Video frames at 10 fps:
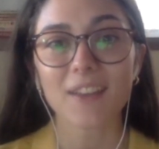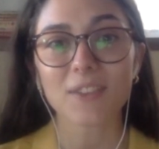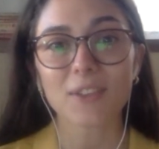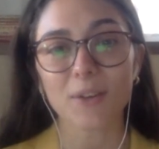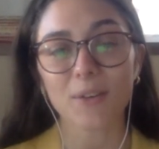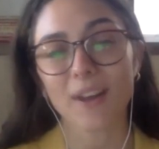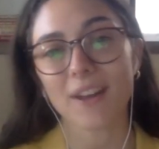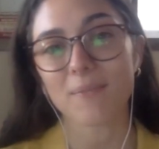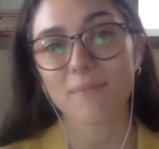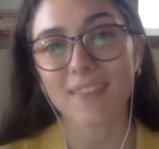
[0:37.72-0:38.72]
So
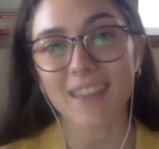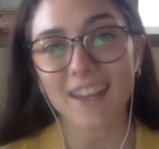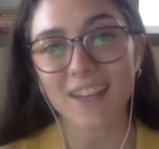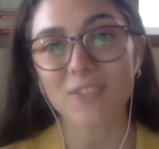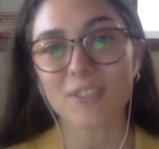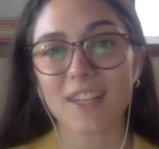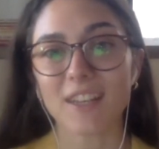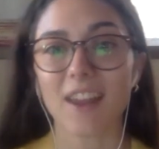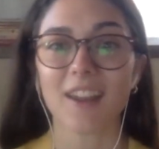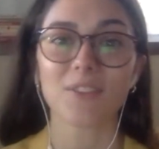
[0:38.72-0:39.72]
thank you, Dean
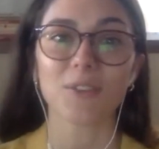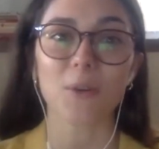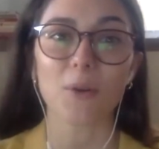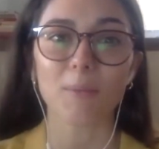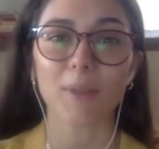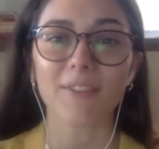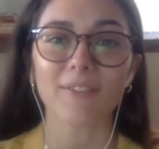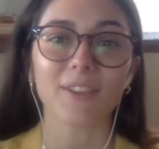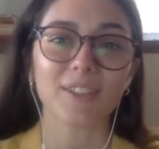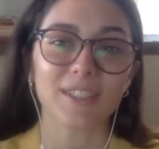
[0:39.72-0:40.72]
Andrew Cornblatt,
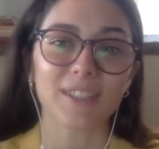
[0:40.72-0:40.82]
for